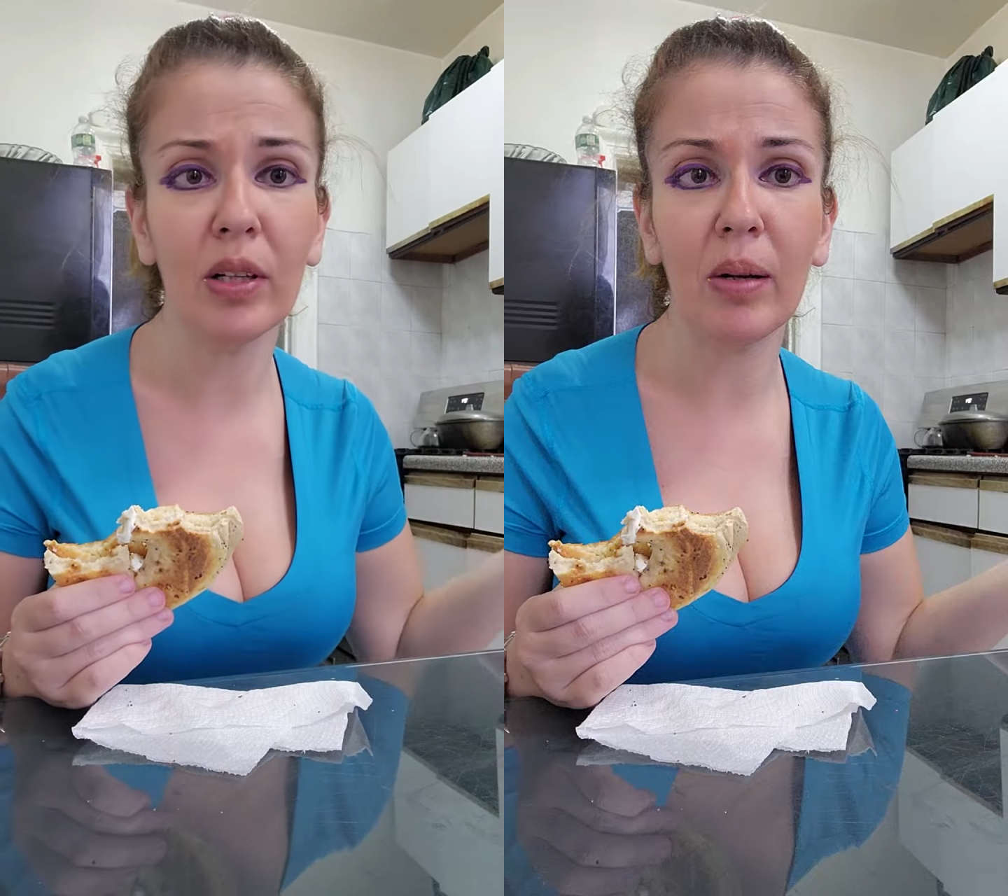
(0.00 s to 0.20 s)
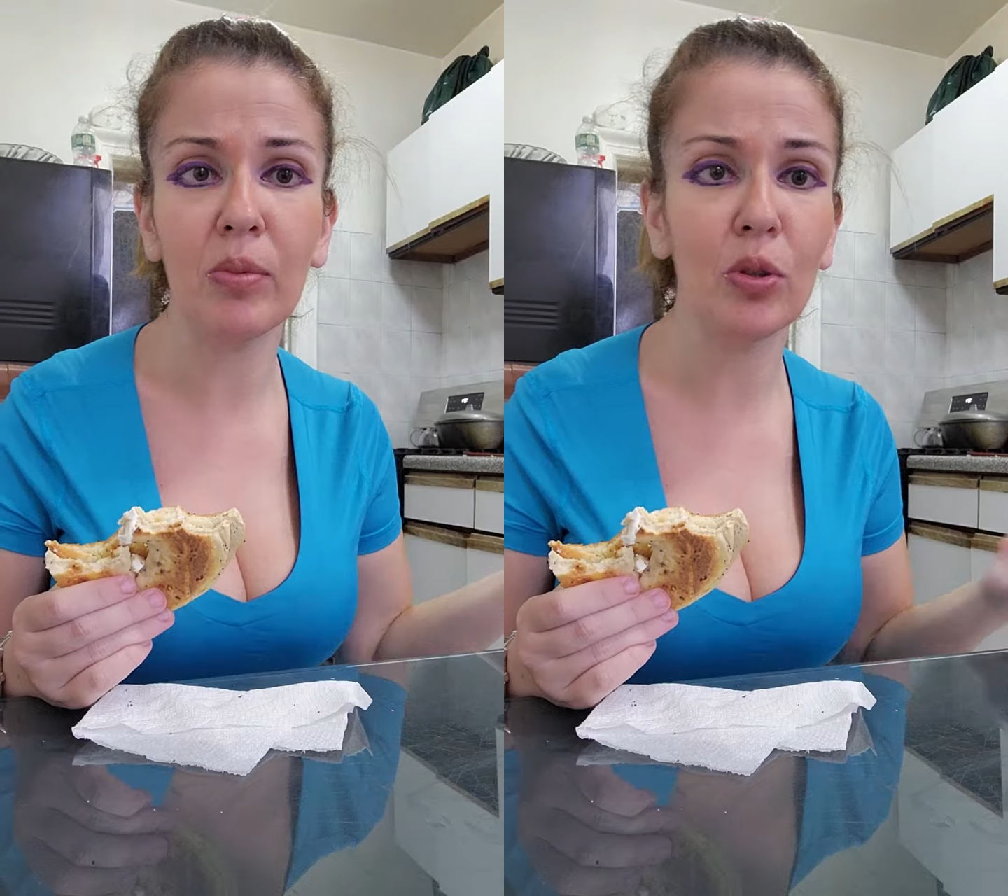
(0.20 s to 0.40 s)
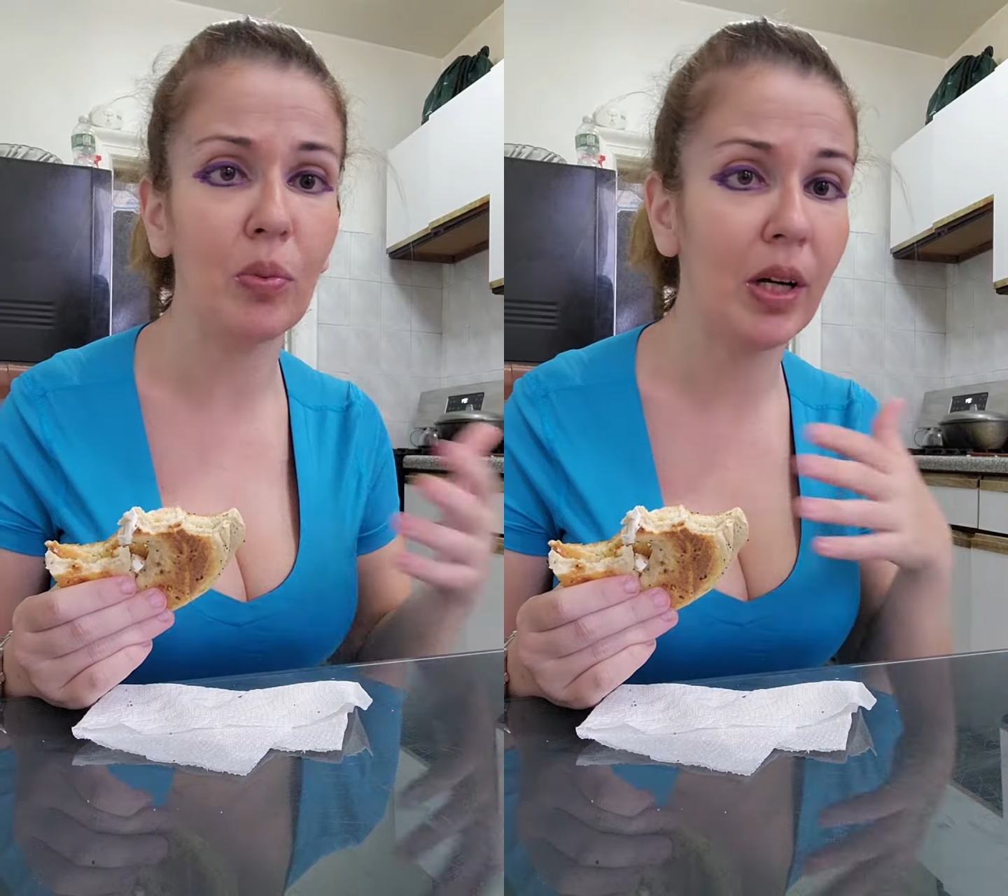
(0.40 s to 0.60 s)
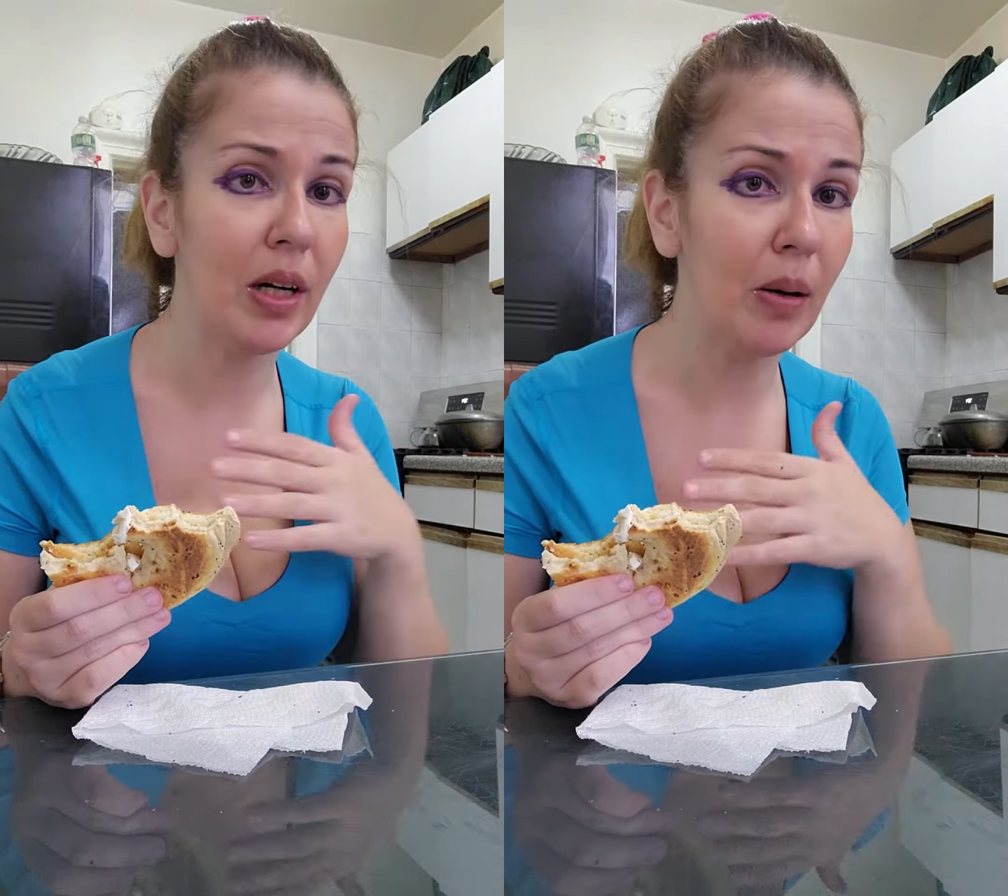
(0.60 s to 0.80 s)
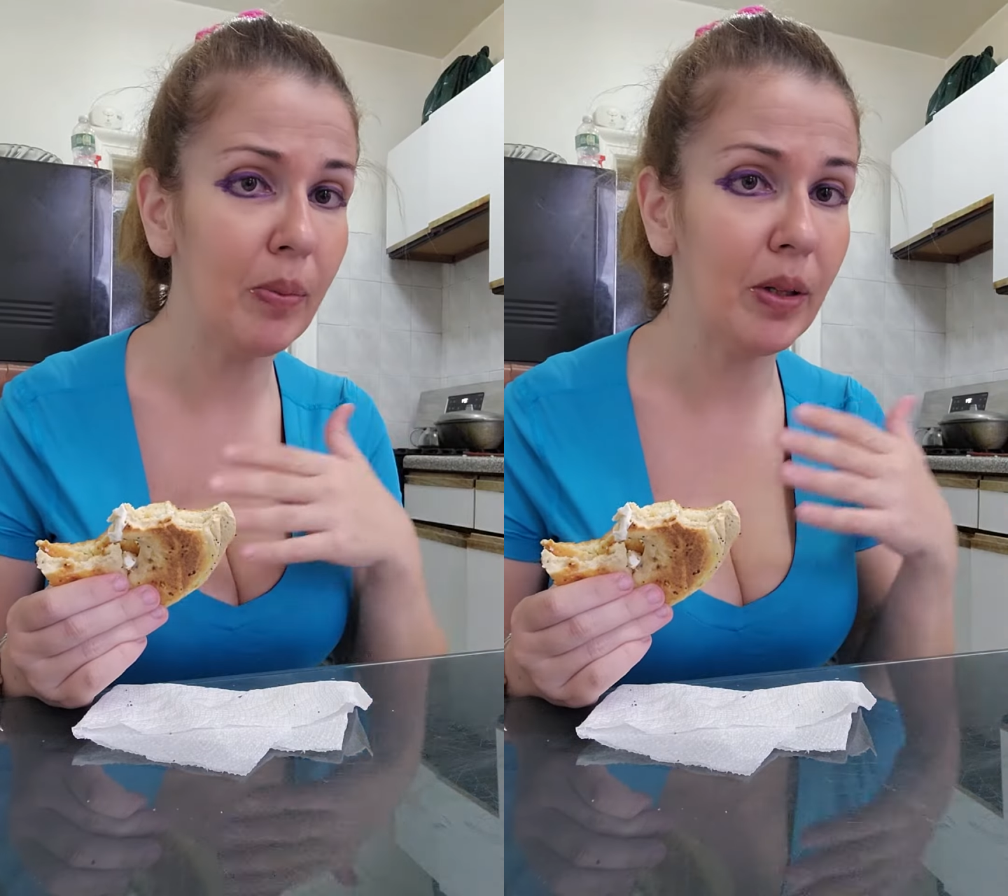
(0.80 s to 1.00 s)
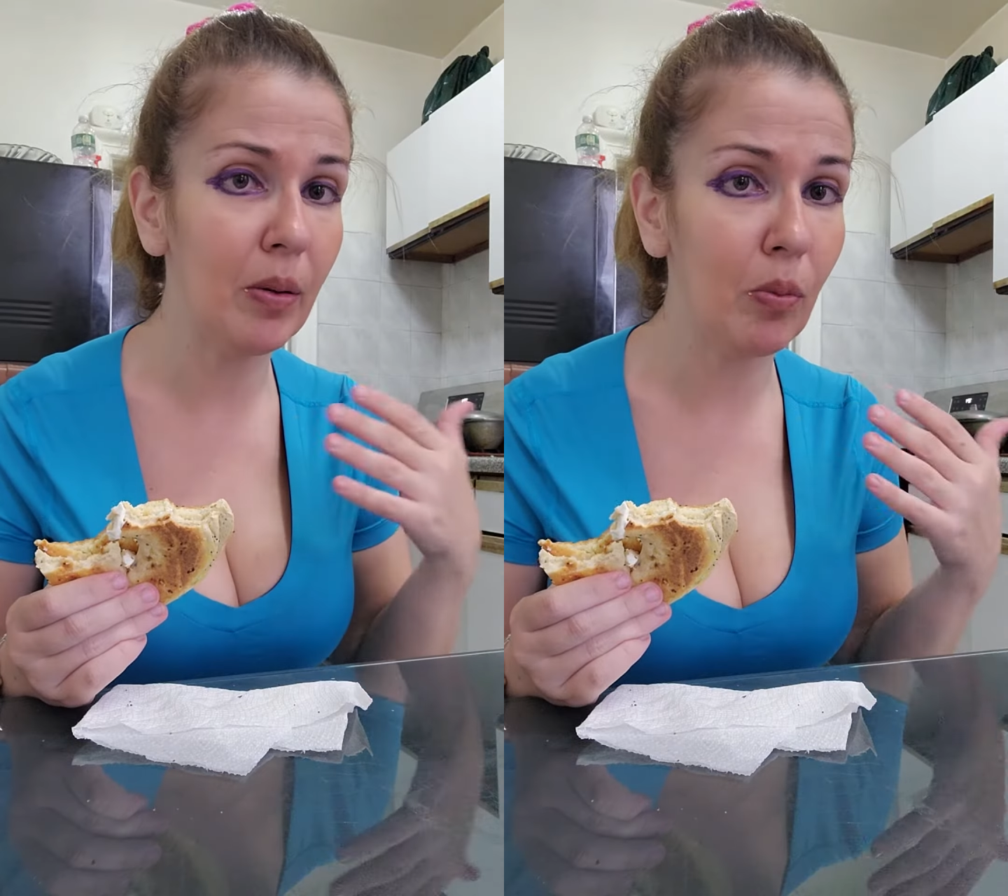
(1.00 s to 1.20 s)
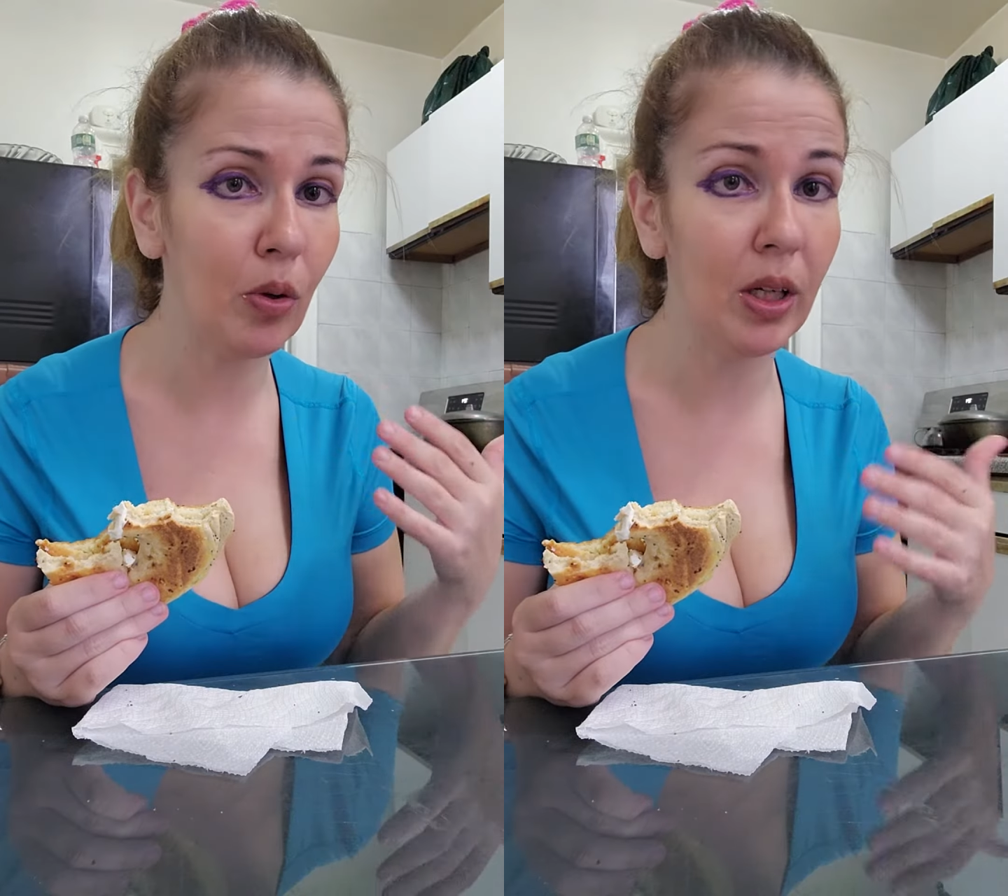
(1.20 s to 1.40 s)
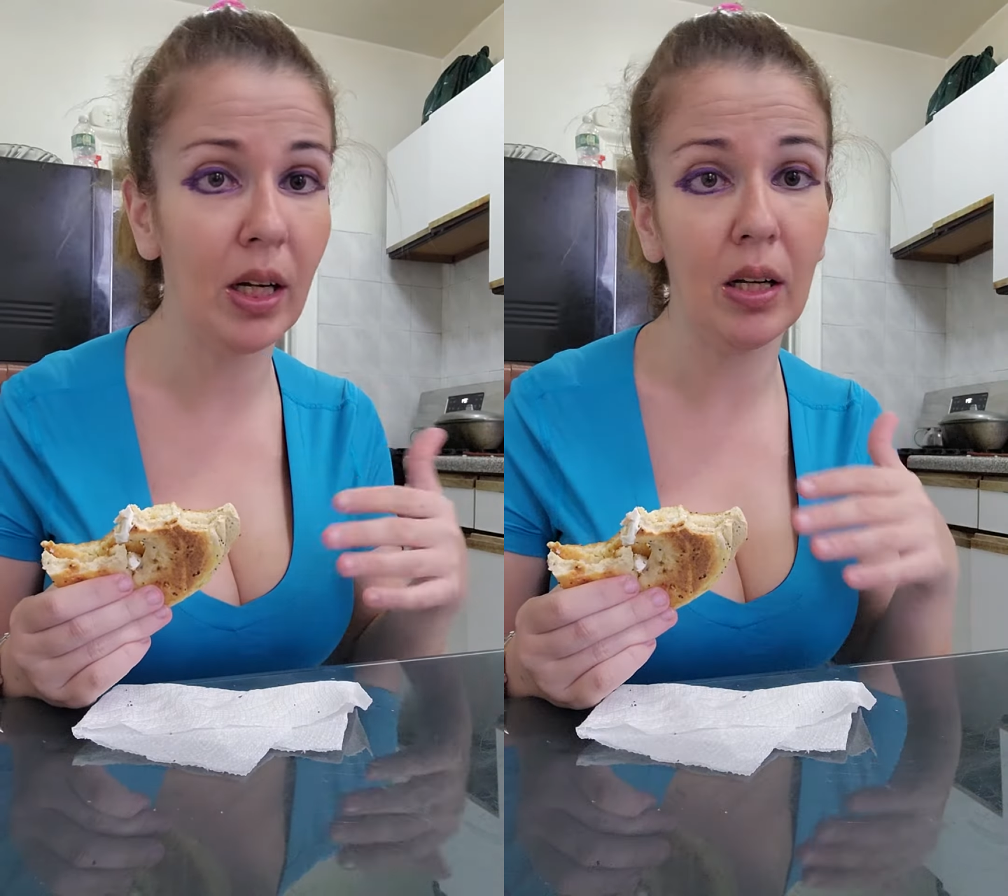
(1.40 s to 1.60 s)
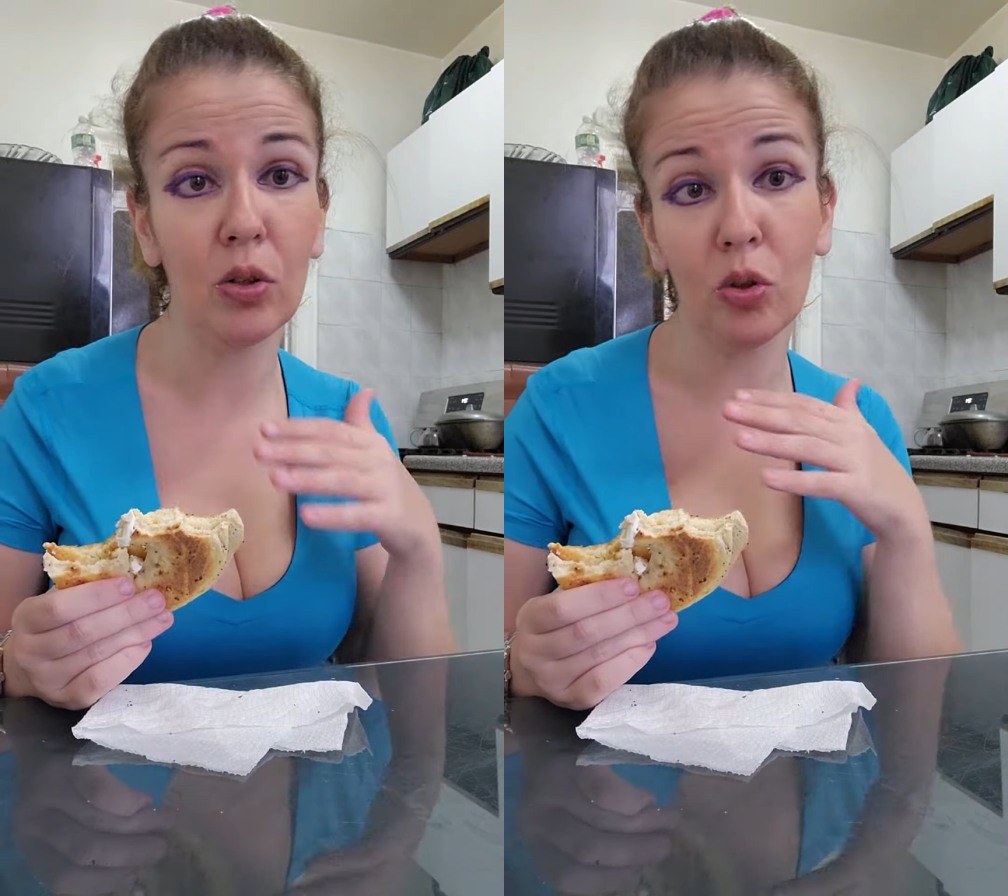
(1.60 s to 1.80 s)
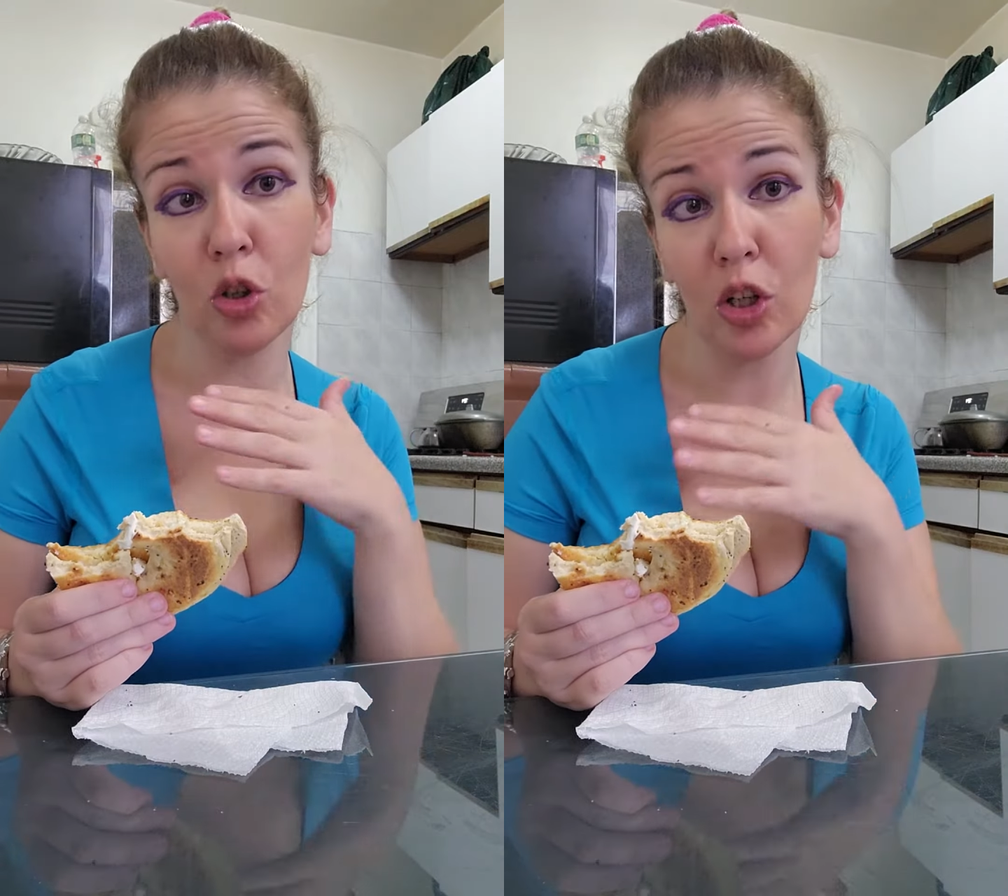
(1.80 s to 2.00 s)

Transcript: for them to wake up in the morning and